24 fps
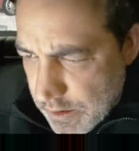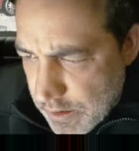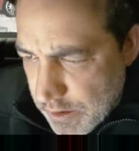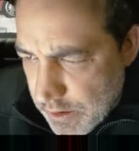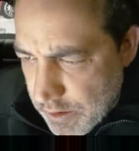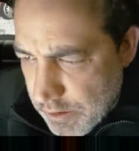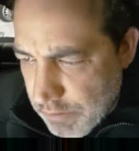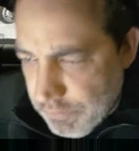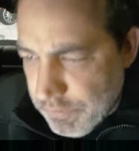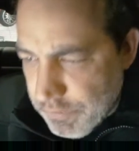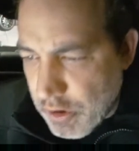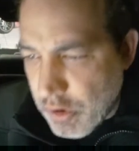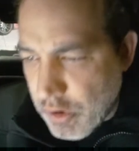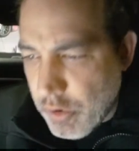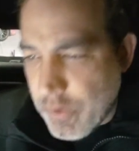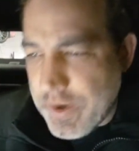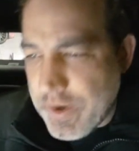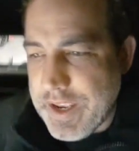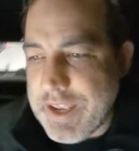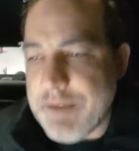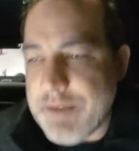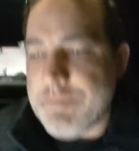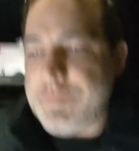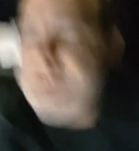
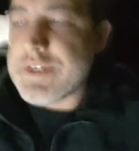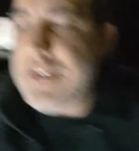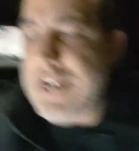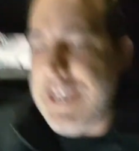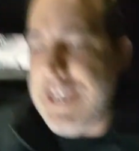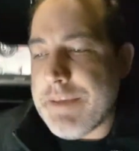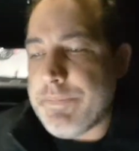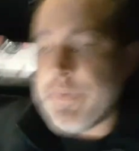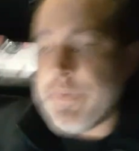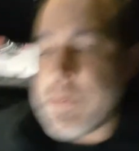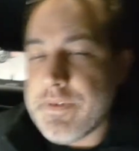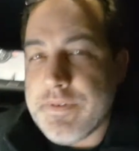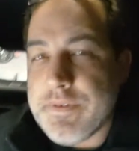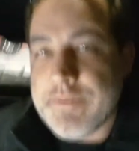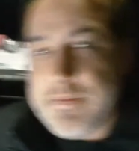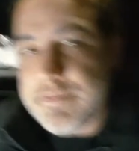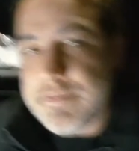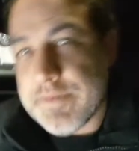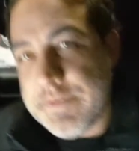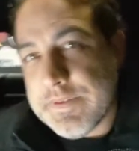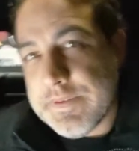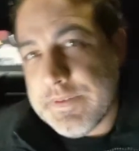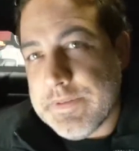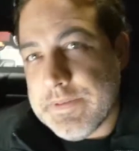OEM type,
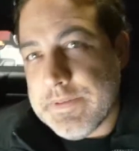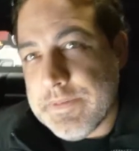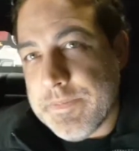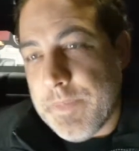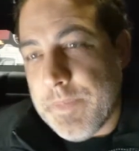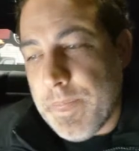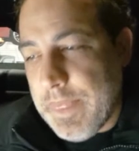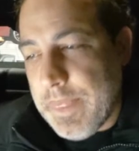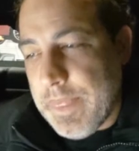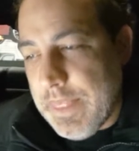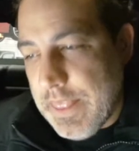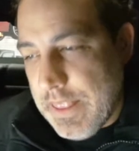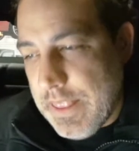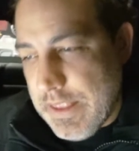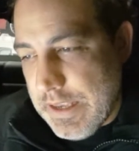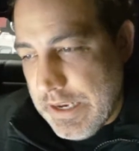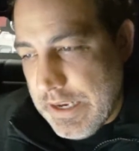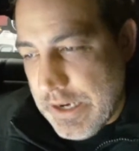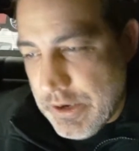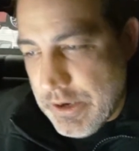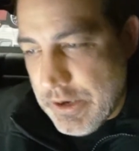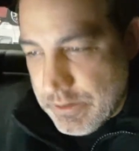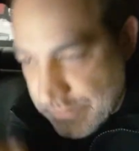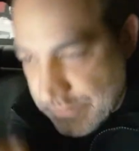you
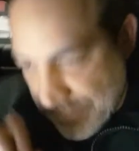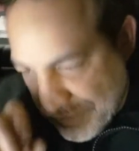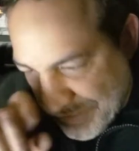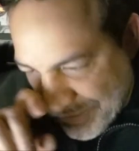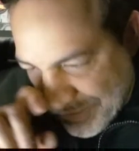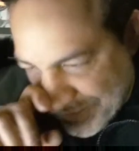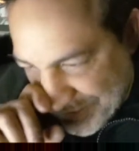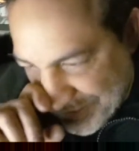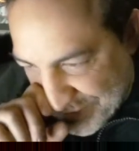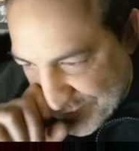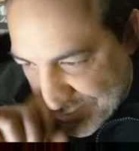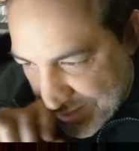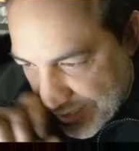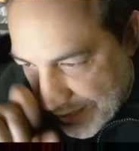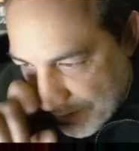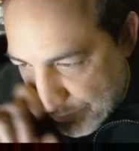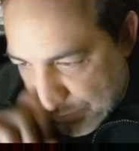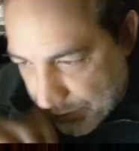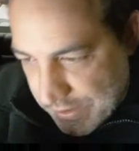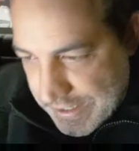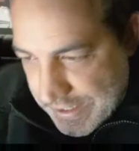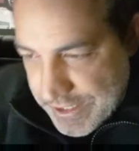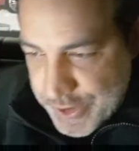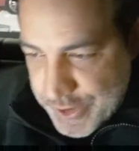know,
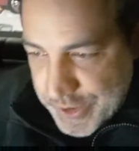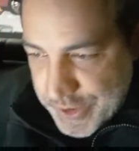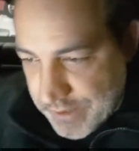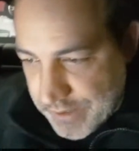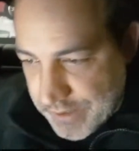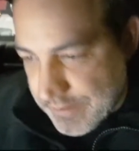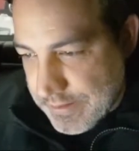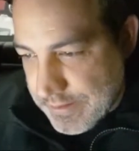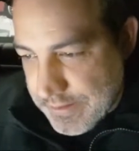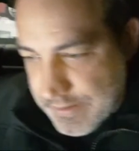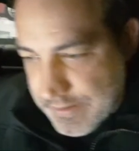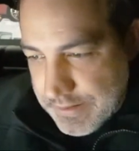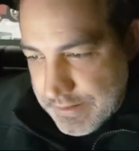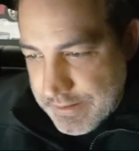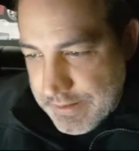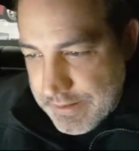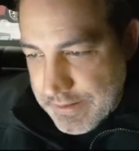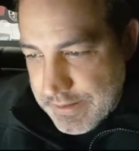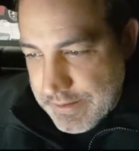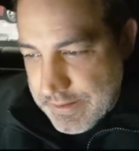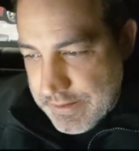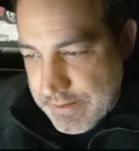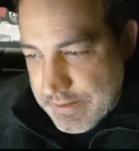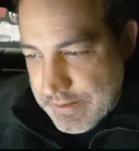operation,
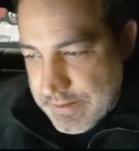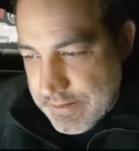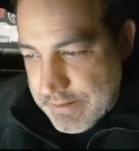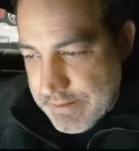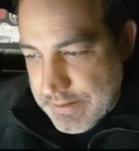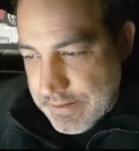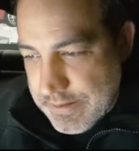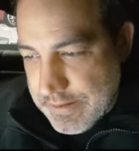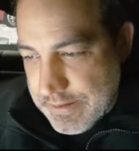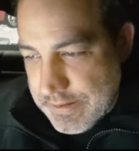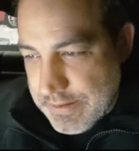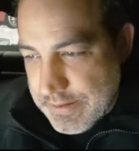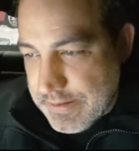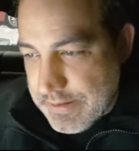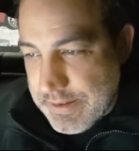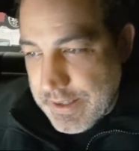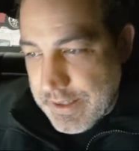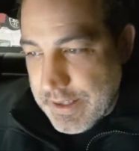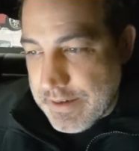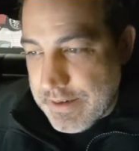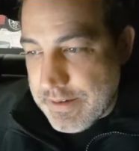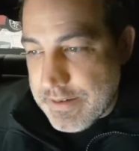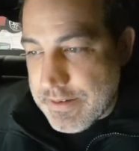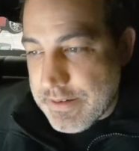
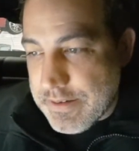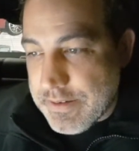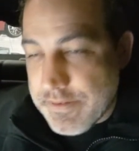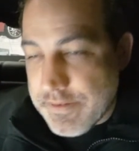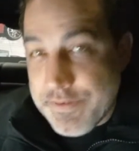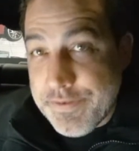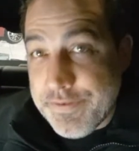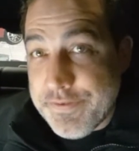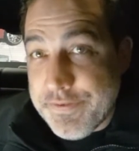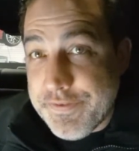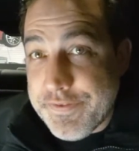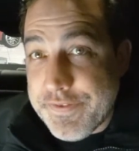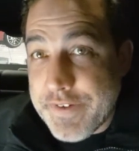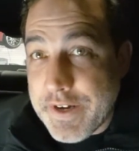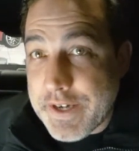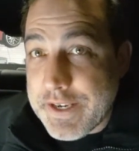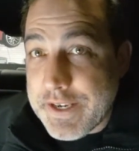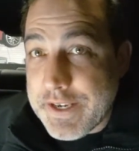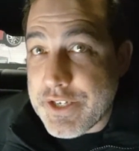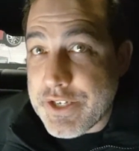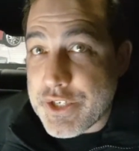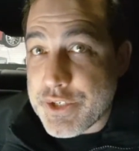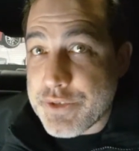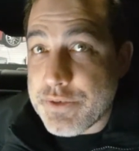then
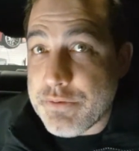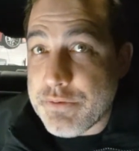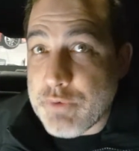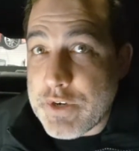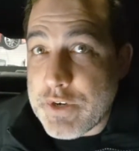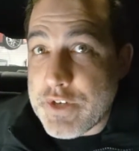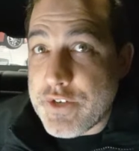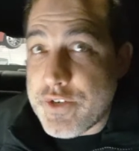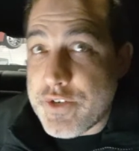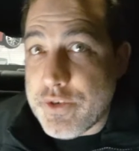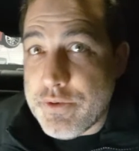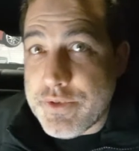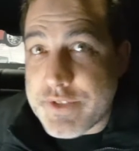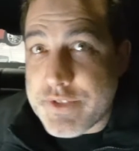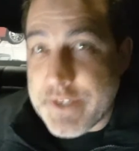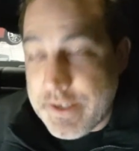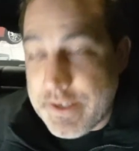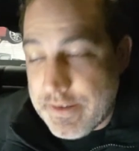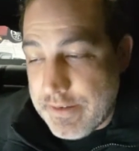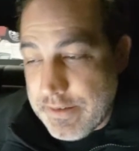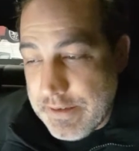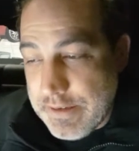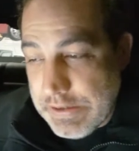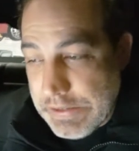fucking just reduce it.
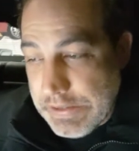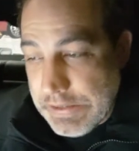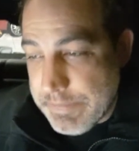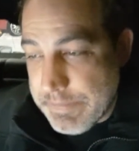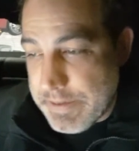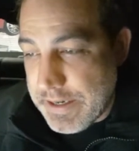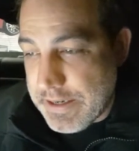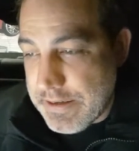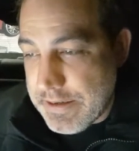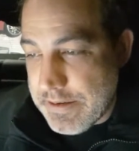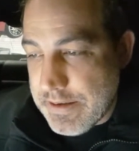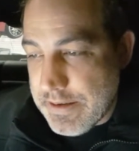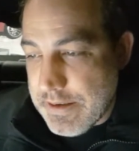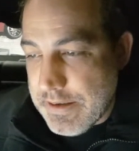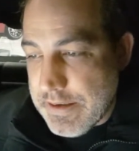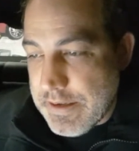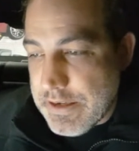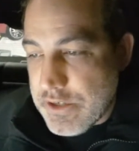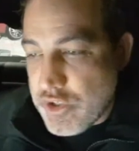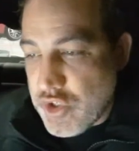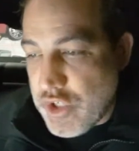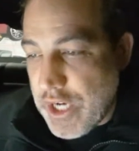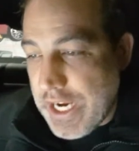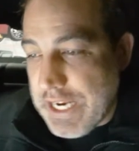You know what I mean?
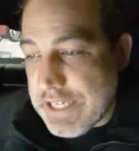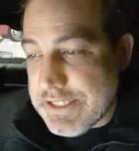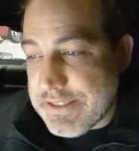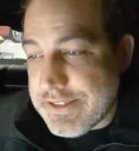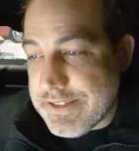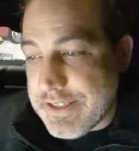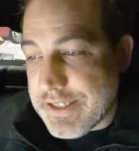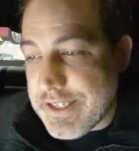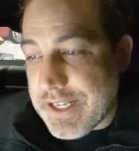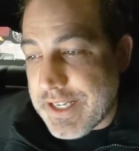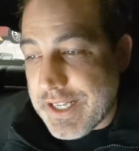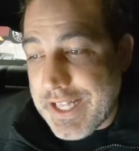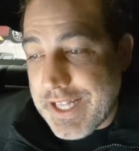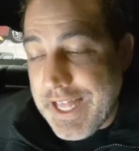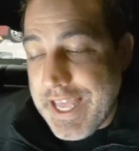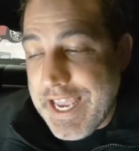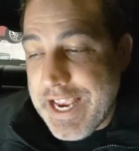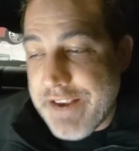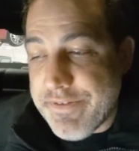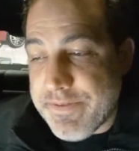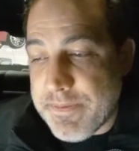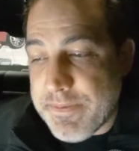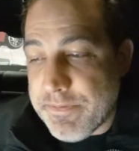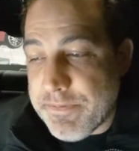Change the delay
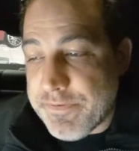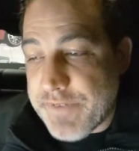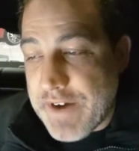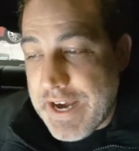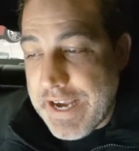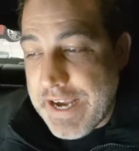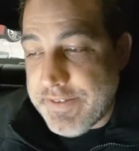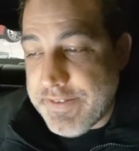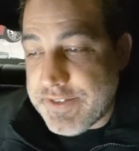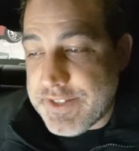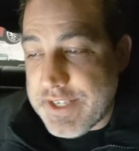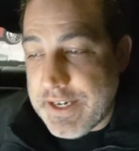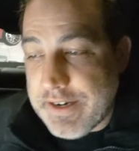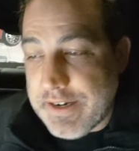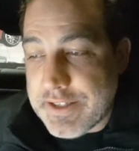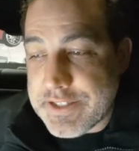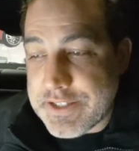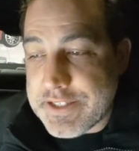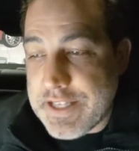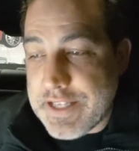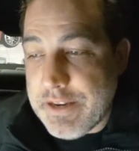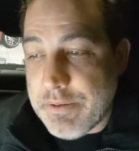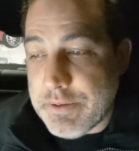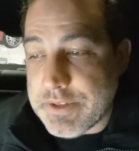from 5 seconds
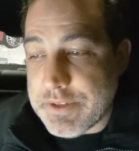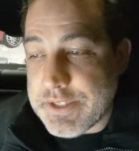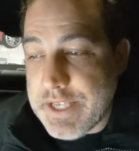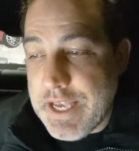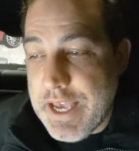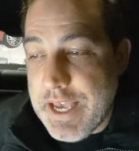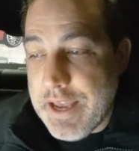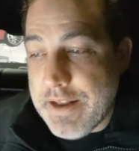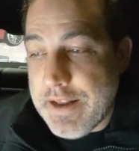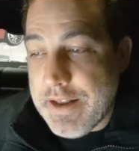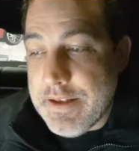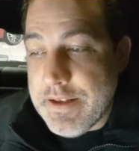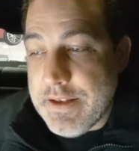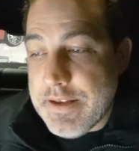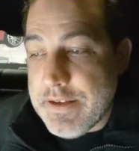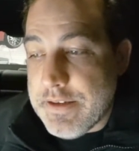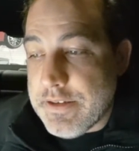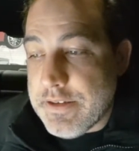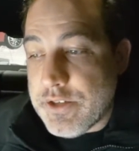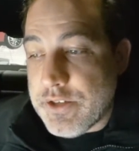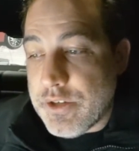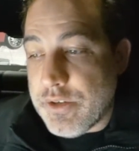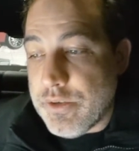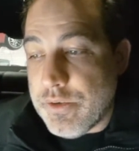that it was at
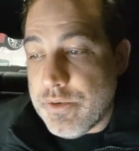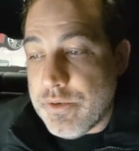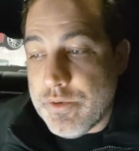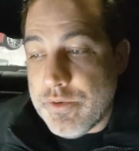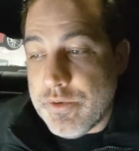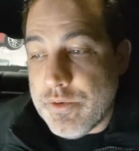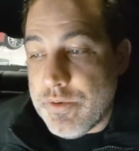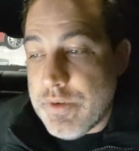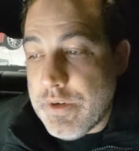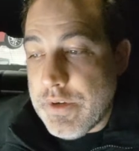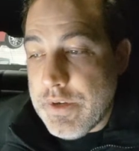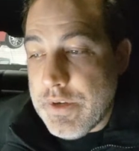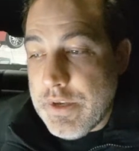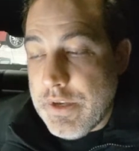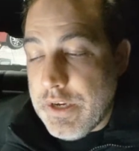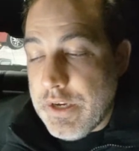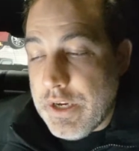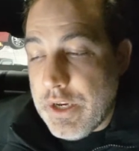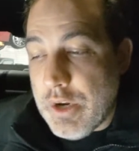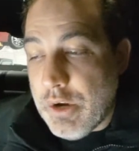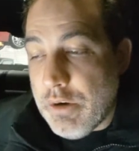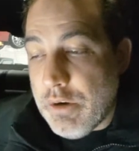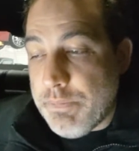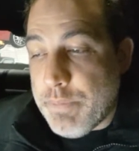to, you
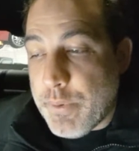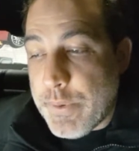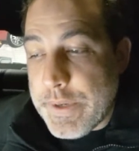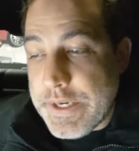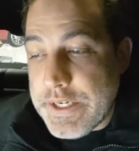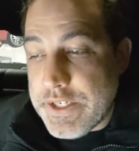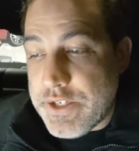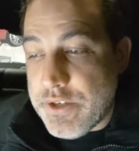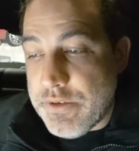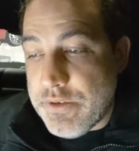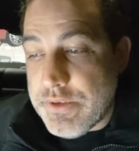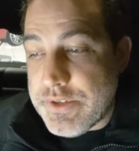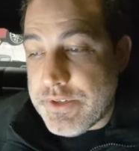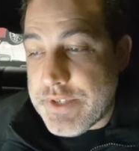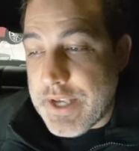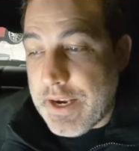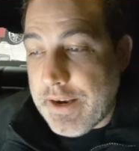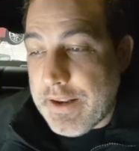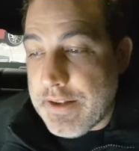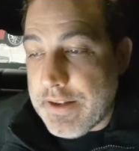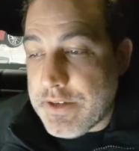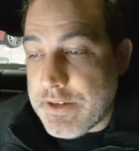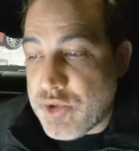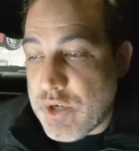know, 0.2
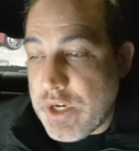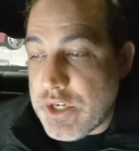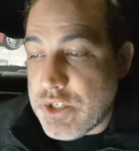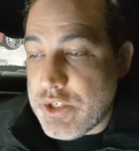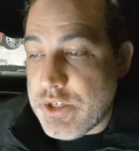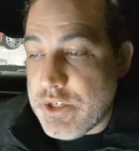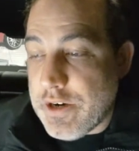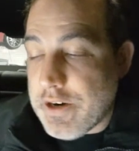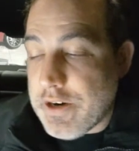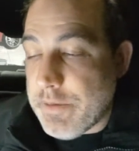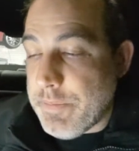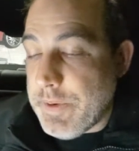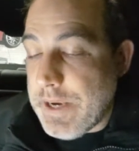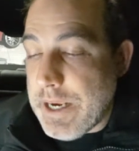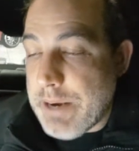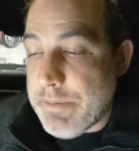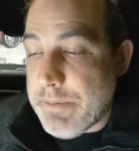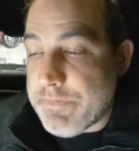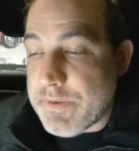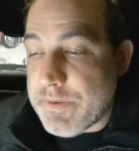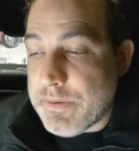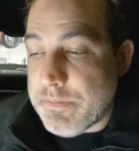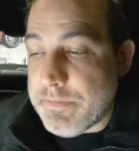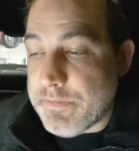seconds. Change the RPM
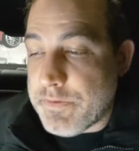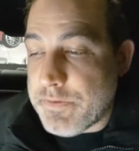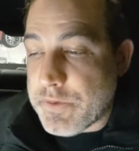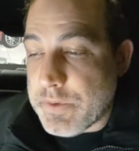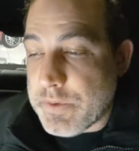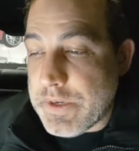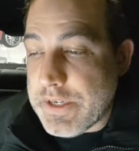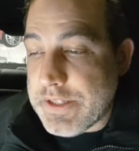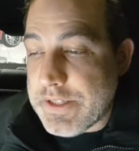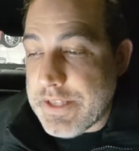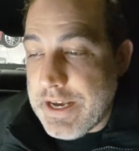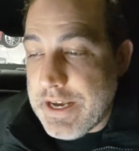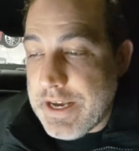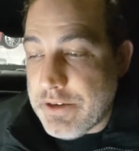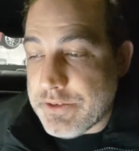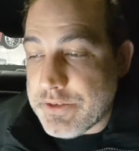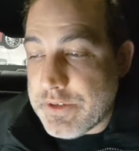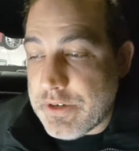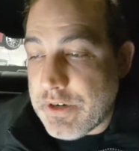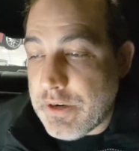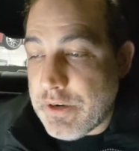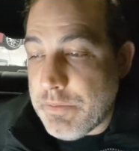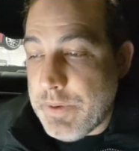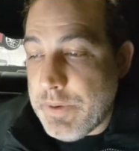from 3,000
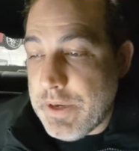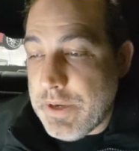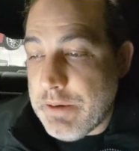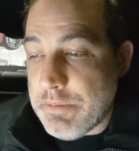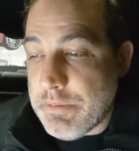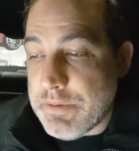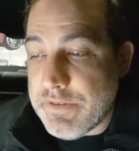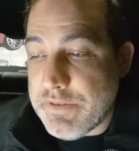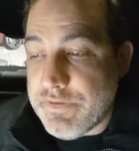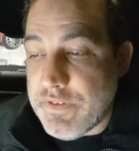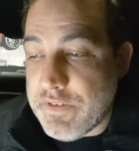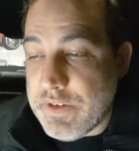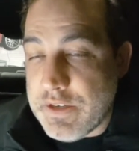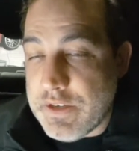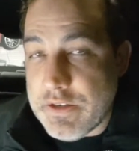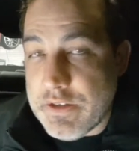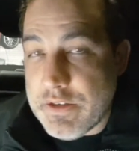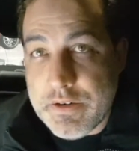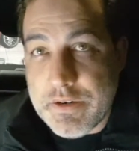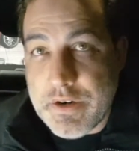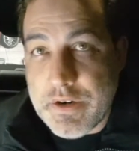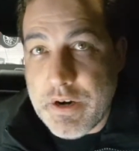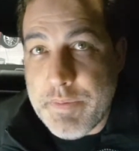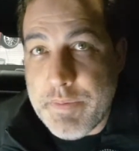RPM to
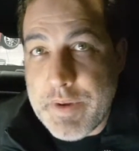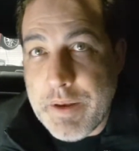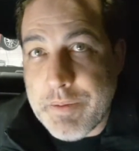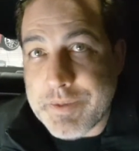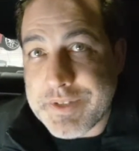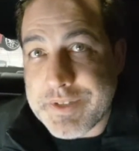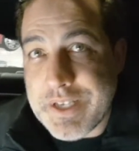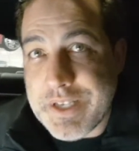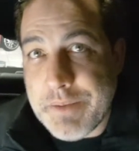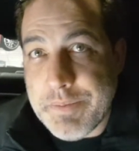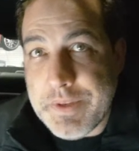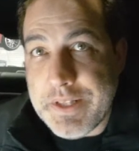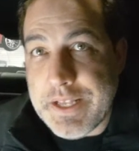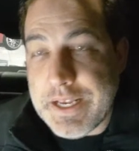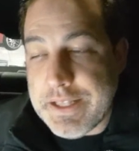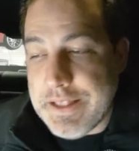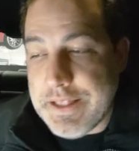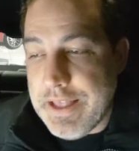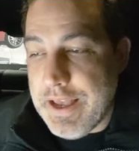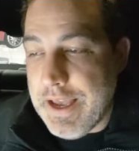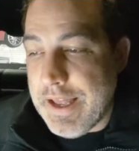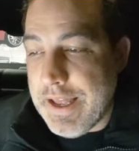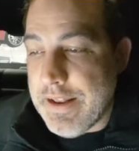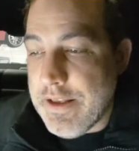1,500 RPM, something like
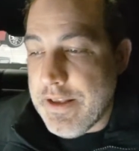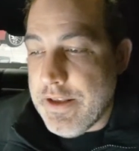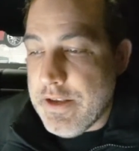that.